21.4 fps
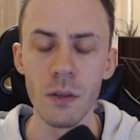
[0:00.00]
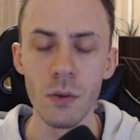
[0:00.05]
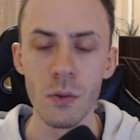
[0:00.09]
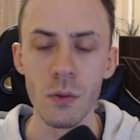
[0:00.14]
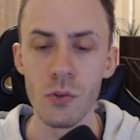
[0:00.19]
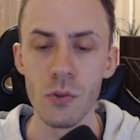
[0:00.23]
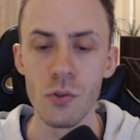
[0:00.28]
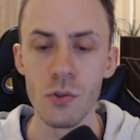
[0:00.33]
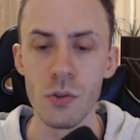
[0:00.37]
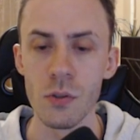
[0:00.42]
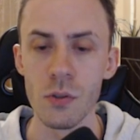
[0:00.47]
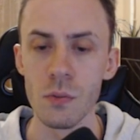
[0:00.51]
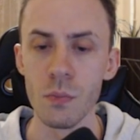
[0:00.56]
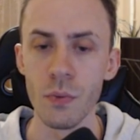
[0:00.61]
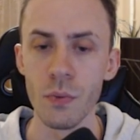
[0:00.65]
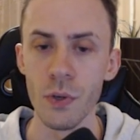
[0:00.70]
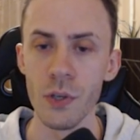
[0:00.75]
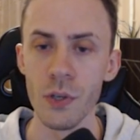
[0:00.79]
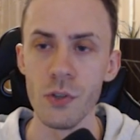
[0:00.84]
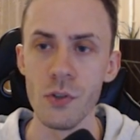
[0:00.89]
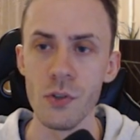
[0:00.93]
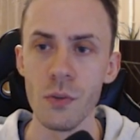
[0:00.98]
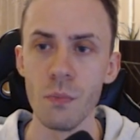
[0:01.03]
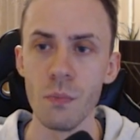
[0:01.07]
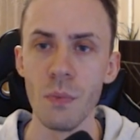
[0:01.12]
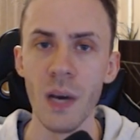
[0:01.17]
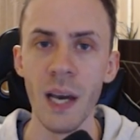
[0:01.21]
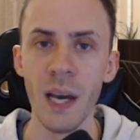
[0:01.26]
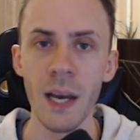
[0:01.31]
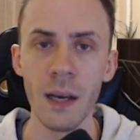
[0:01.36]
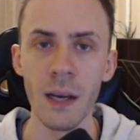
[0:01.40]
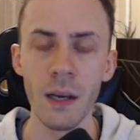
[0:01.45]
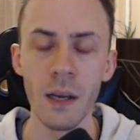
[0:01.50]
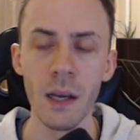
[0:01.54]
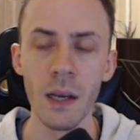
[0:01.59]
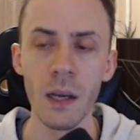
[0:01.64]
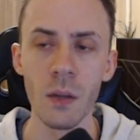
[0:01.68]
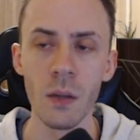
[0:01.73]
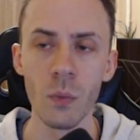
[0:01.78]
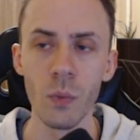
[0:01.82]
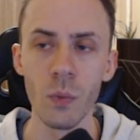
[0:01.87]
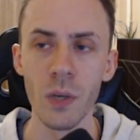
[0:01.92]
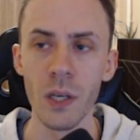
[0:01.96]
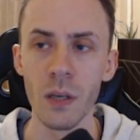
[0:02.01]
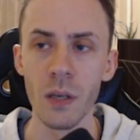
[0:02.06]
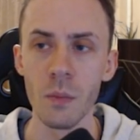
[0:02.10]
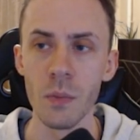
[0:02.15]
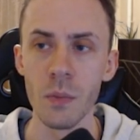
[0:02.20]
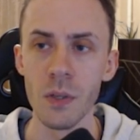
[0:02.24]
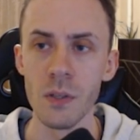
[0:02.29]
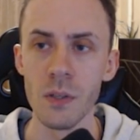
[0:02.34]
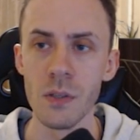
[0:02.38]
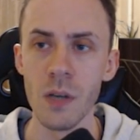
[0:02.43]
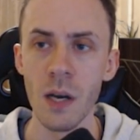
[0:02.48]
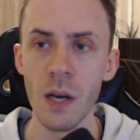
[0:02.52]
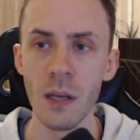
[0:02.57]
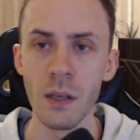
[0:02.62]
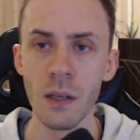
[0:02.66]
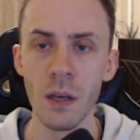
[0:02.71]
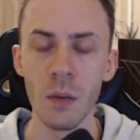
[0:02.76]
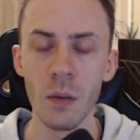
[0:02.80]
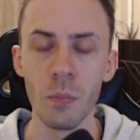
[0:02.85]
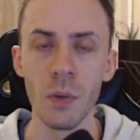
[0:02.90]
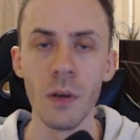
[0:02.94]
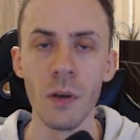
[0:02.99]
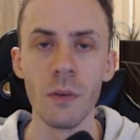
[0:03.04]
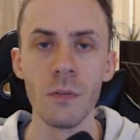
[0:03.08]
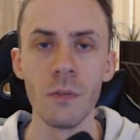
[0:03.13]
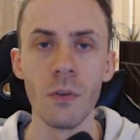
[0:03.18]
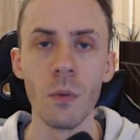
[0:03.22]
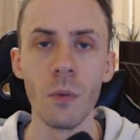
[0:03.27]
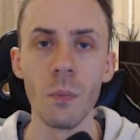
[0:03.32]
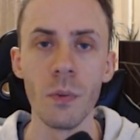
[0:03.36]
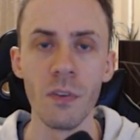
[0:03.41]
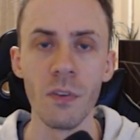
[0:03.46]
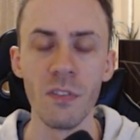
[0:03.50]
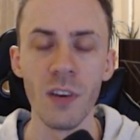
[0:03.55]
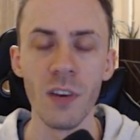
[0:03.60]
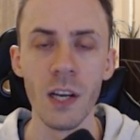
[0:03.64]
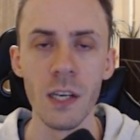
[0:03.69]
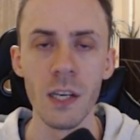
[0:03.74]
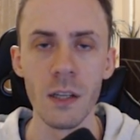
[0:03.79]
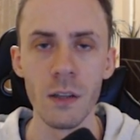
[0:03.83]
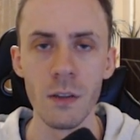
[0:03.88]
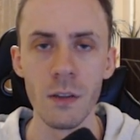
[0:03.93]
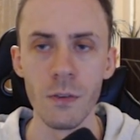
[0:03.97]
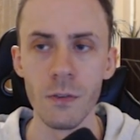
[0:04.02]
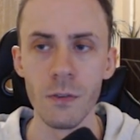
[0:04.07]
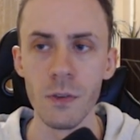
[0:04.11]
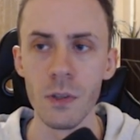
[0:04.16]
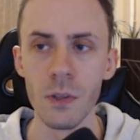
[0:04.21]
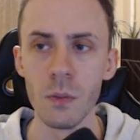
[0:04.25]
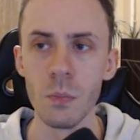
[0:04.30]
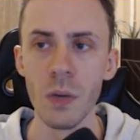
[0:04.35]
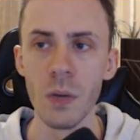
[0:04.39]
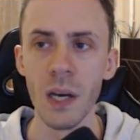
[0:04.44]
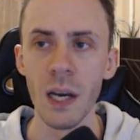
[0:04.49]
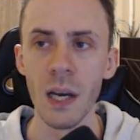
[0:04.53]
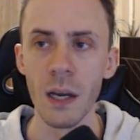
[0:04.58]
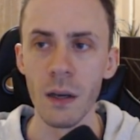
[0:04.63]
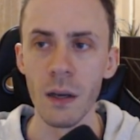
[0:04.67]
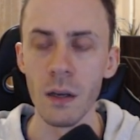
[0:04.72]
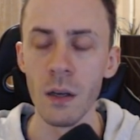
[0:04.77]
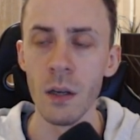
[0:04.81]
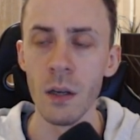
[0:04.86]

you can just bridge it back and we're going to be done, apart from providing the feedback.